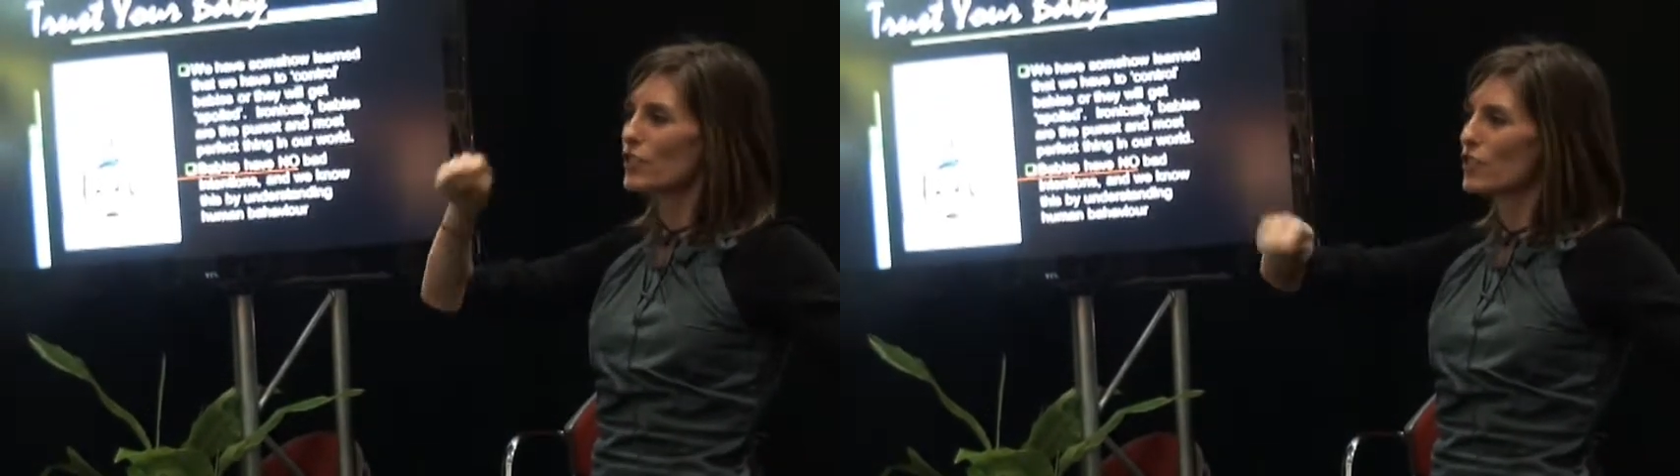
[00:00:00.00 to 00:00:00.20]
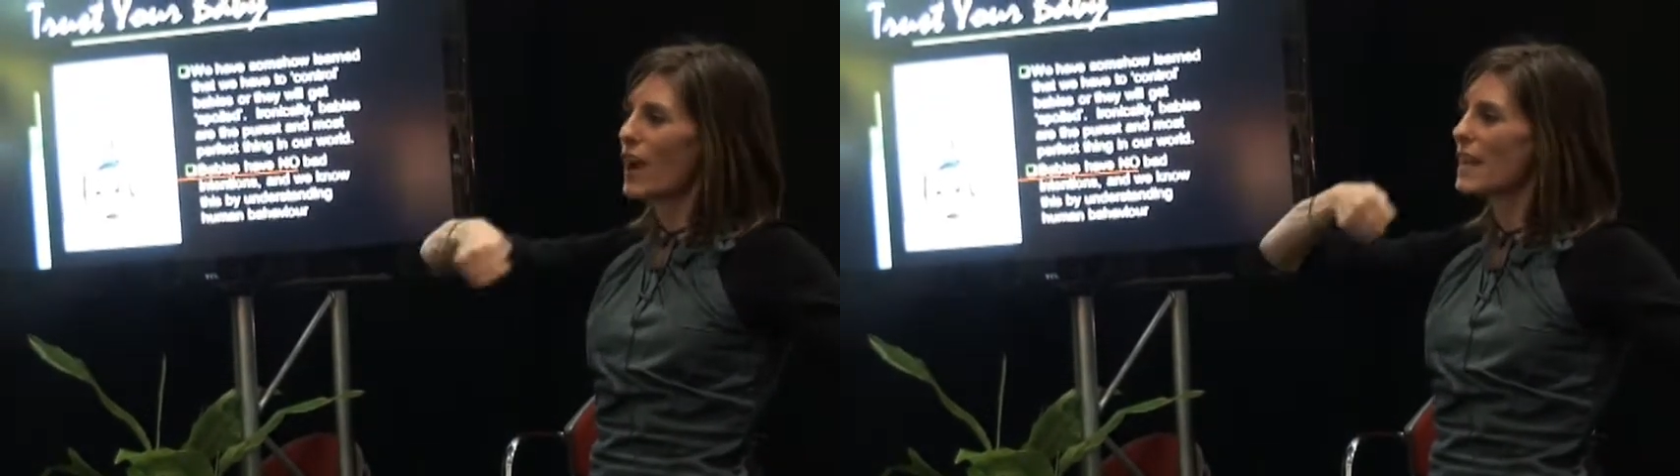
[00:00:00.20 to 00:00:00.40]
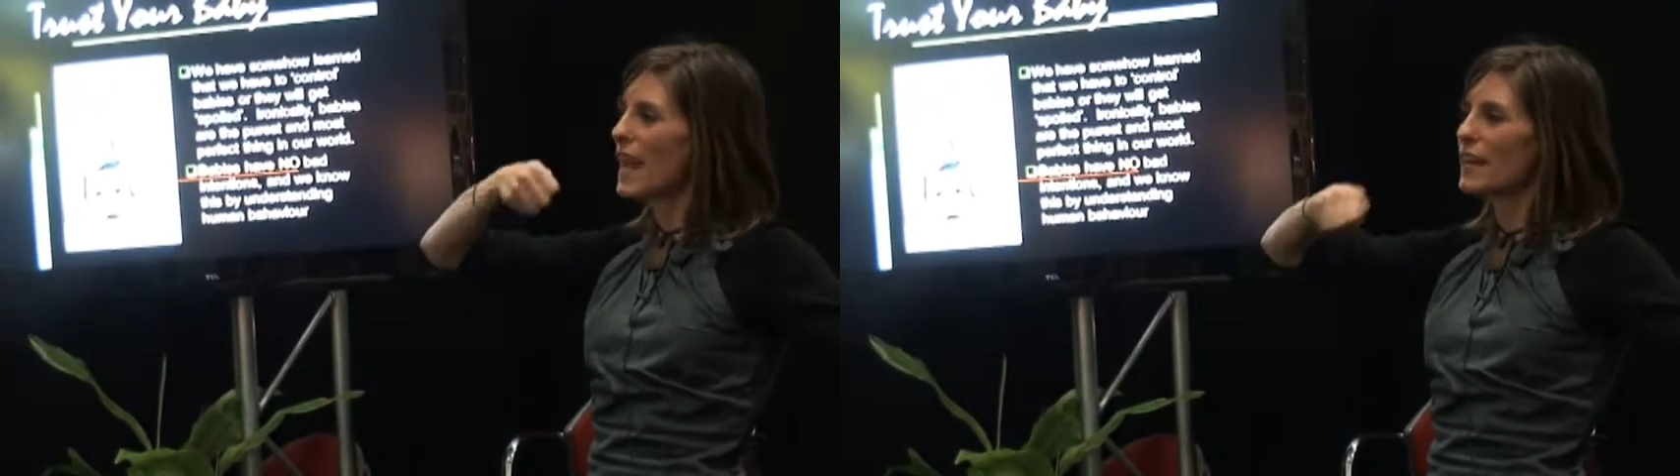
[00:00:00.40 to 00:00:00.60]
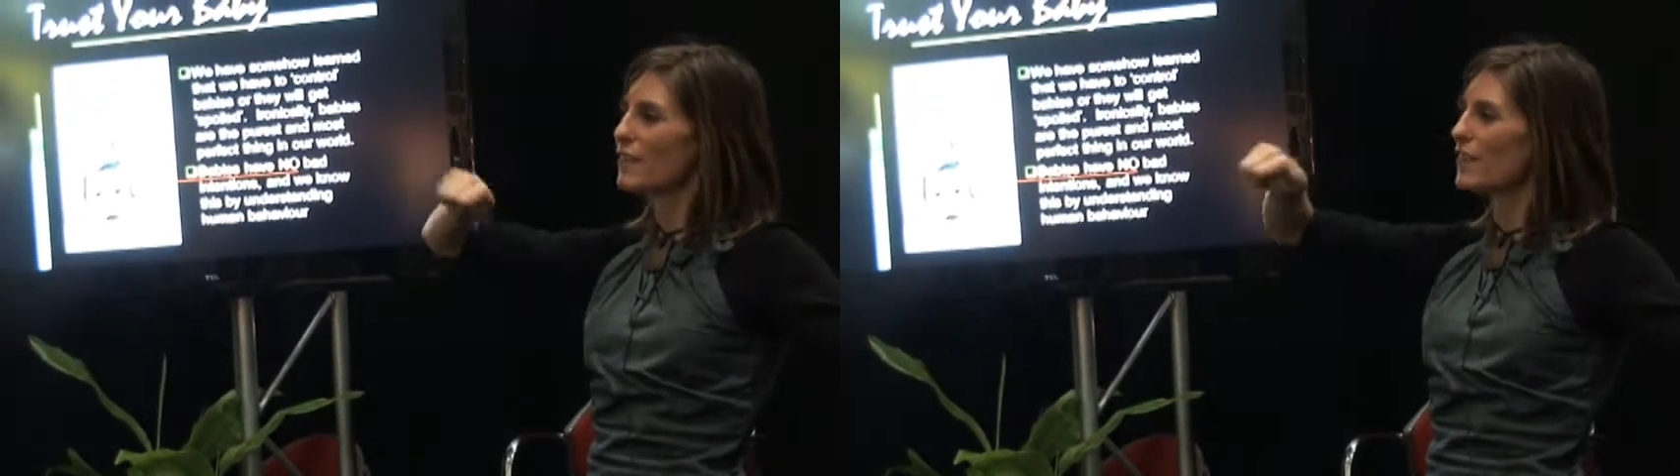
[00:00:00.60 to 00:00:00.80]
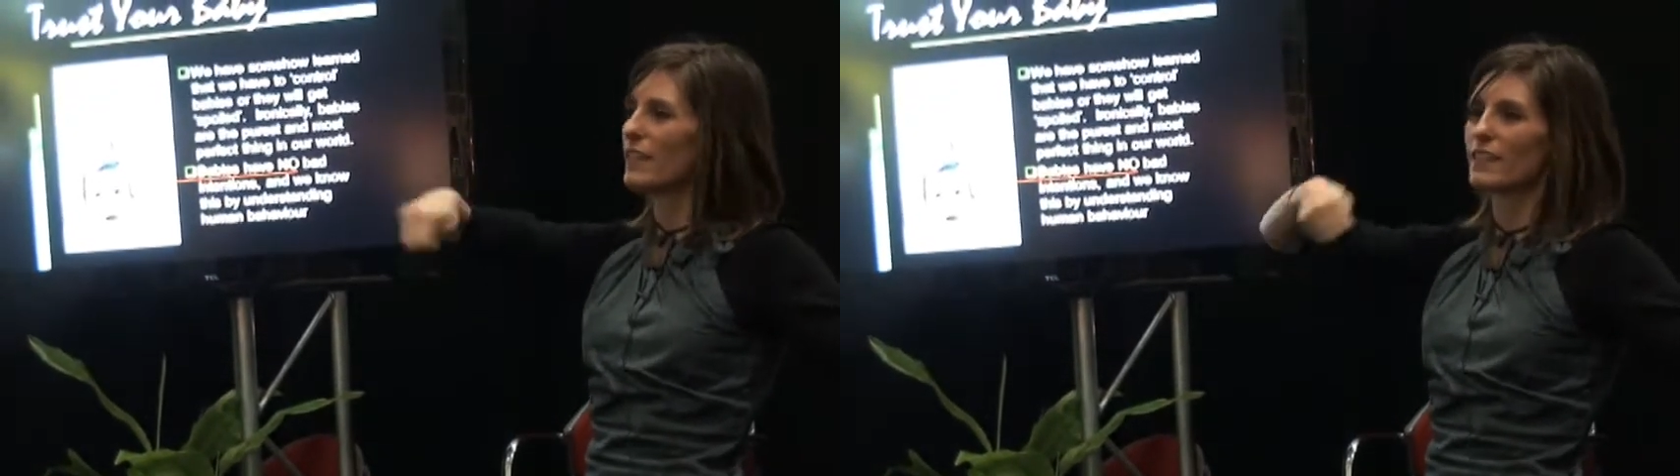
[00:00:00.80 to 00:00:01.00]
straight out
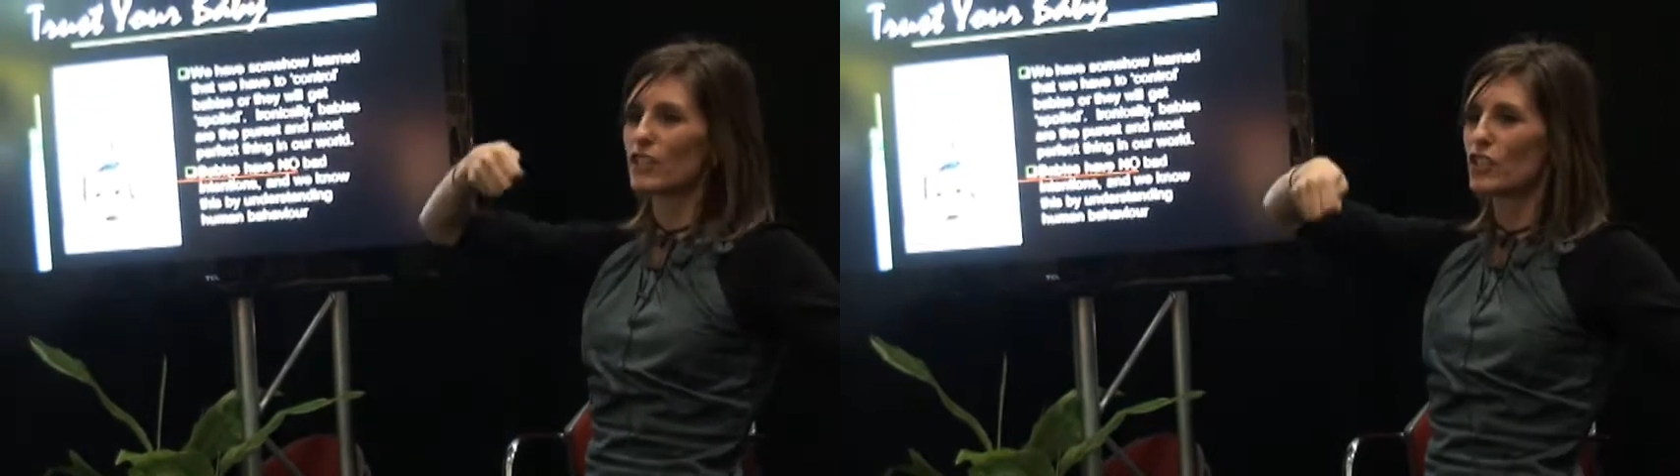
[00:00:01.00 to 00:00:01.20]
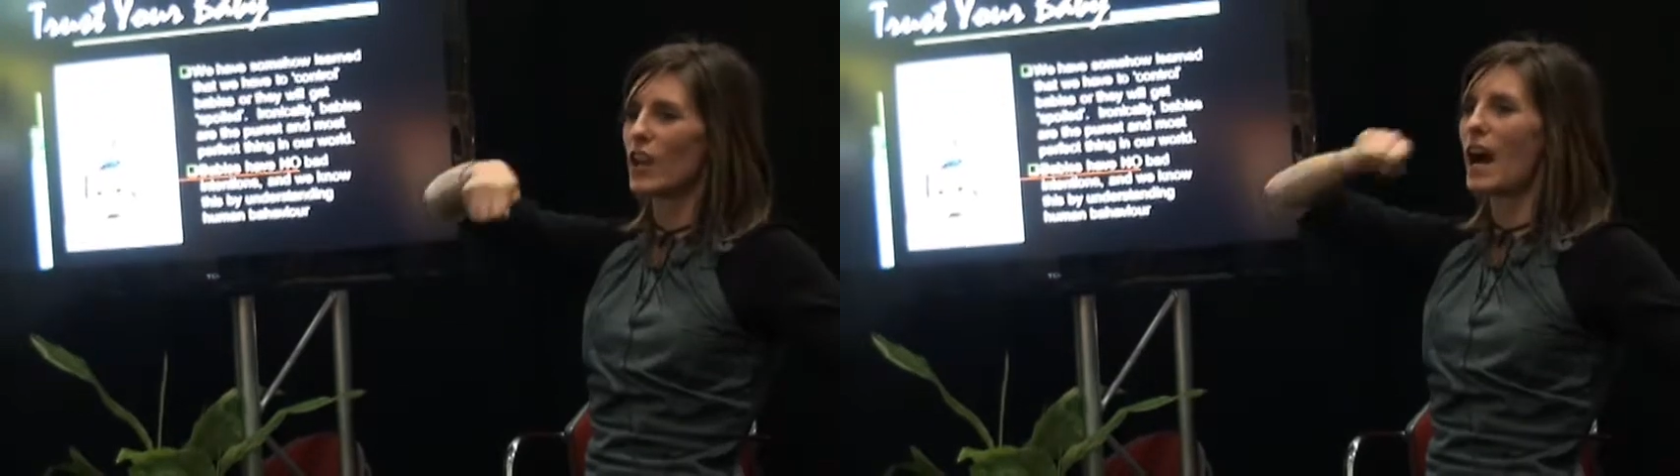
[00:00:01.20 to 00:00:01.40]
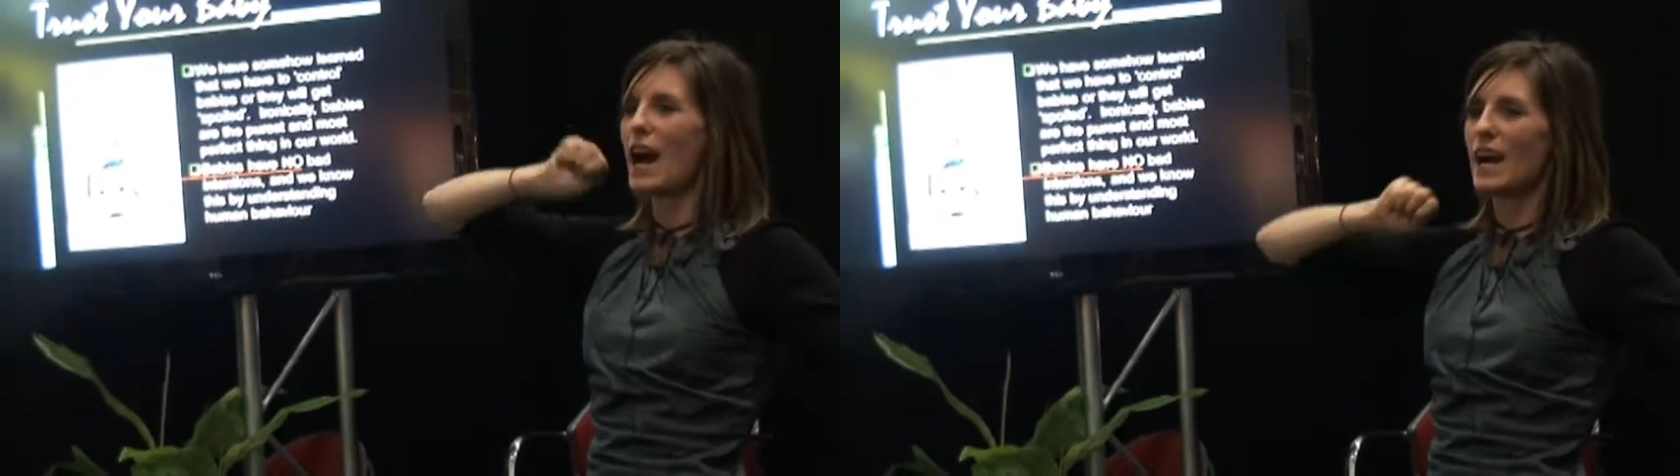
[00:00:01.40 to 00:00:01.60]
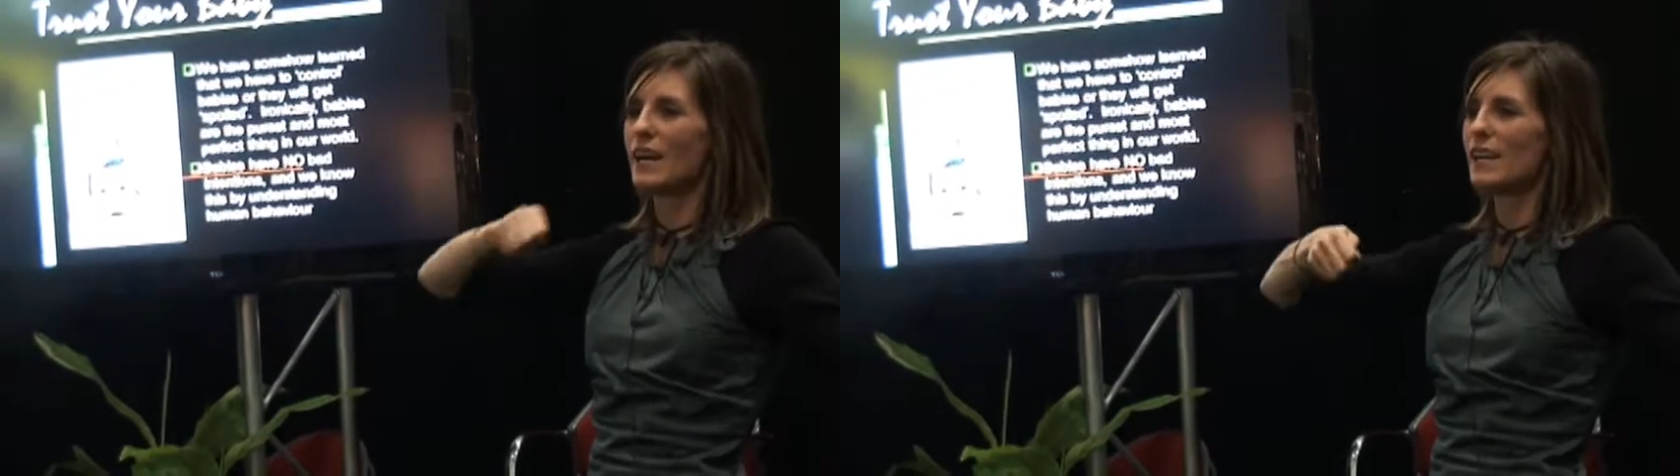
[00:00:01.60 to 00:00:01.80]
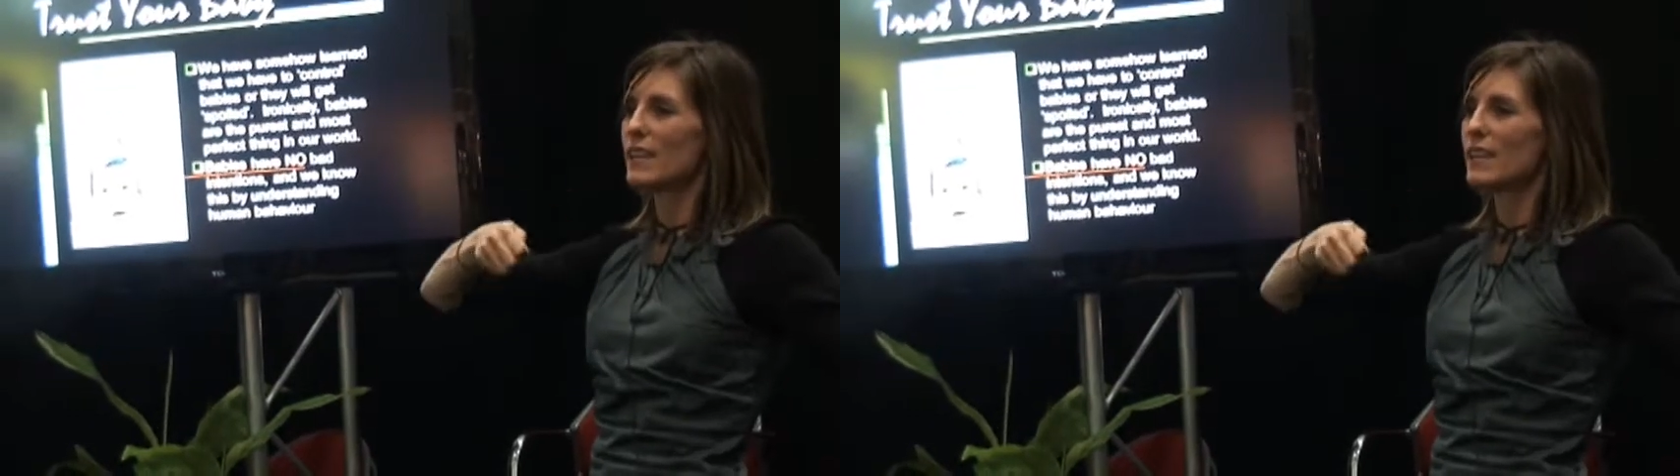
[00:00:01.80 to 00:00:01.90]
of the jar.